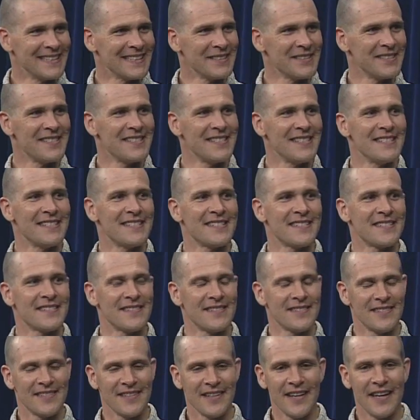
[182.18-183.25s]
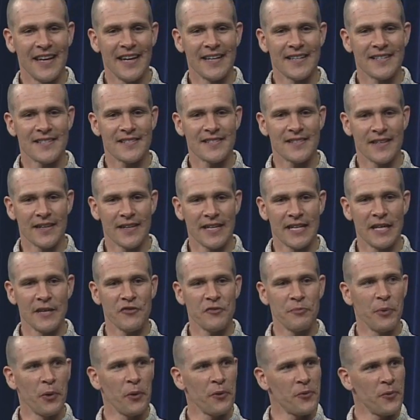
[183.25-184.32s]
Yeah, it's a
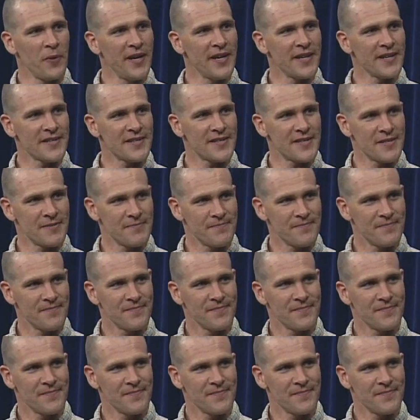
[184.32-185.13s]
gift both ways.